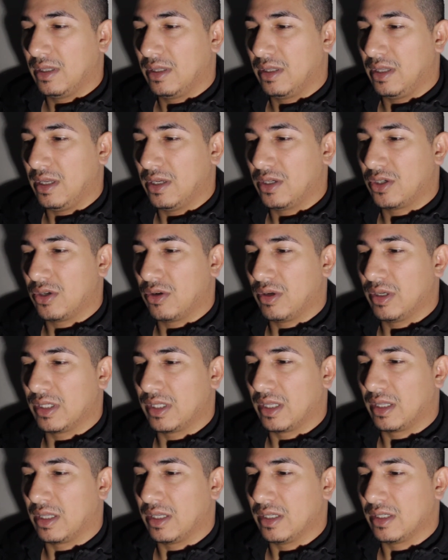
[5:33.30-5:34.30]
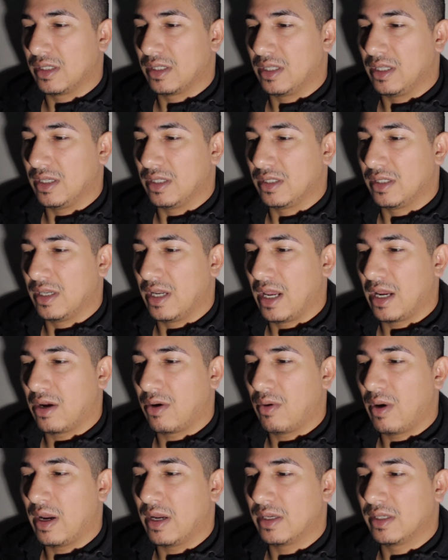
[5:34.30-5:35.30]
the issue is that these neck
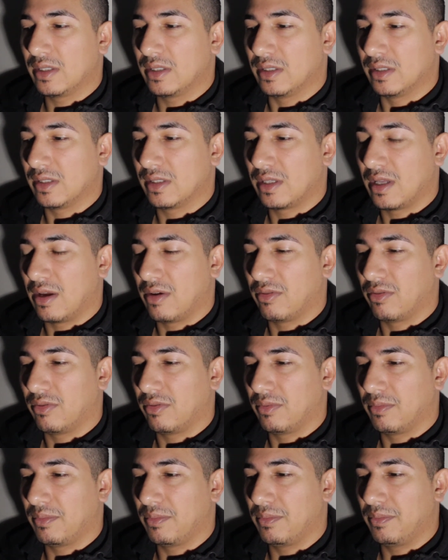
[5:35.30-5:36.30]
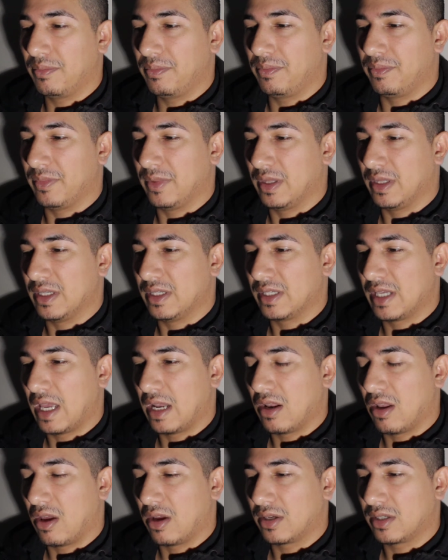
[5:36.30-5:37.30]
cranks and stuff, these
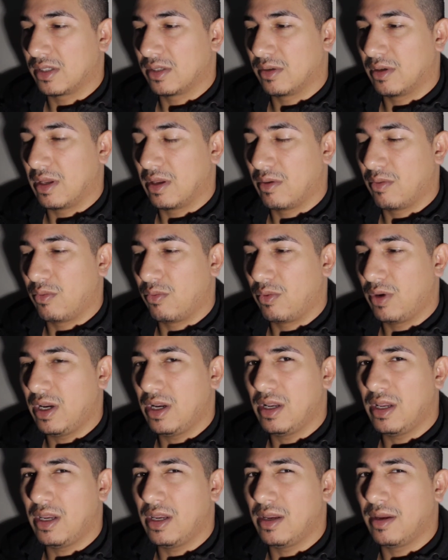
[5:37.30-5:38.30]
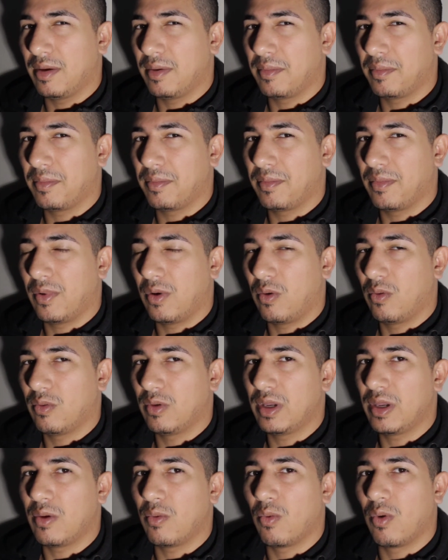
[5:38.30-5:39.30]
headlocks, really
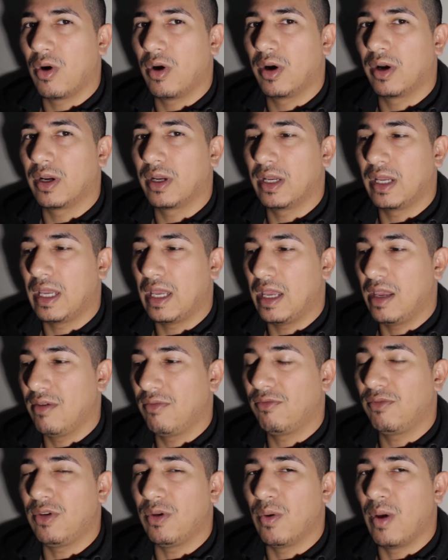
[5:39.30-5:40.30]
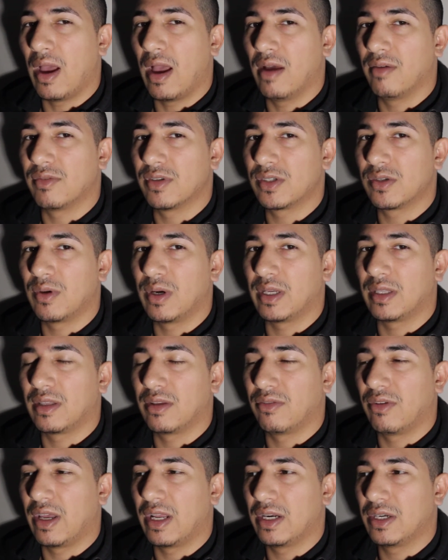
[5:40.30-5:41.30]
only work if you have a strength
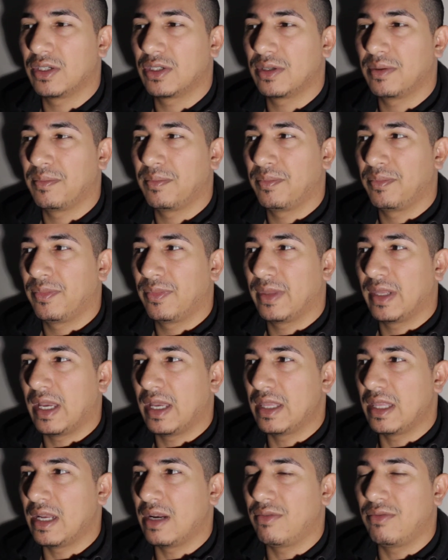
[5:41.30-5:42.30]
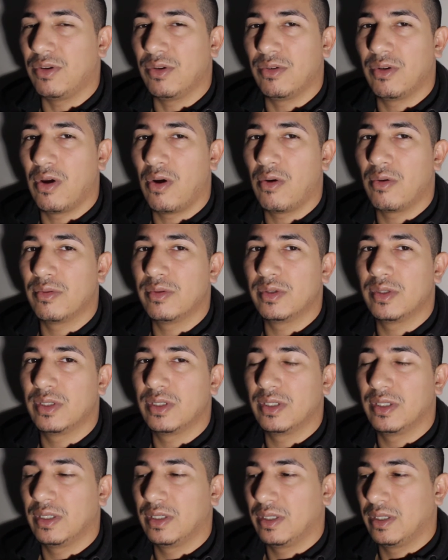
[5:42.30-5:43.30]
advantage. And then if you don't,
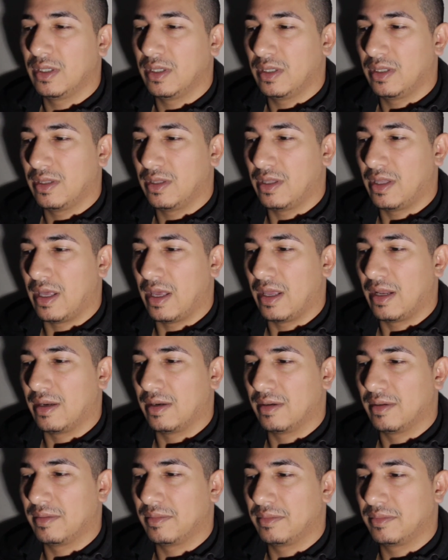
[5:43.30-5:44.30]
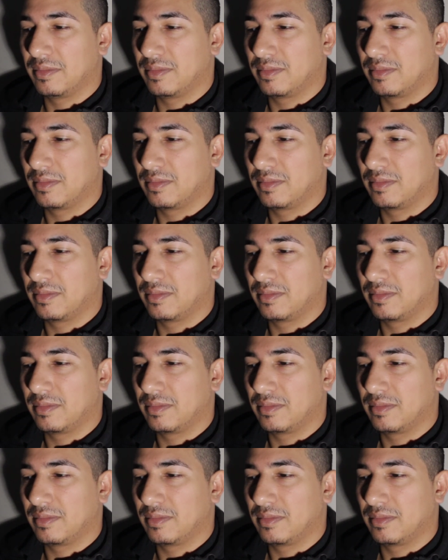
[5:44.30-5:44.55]
then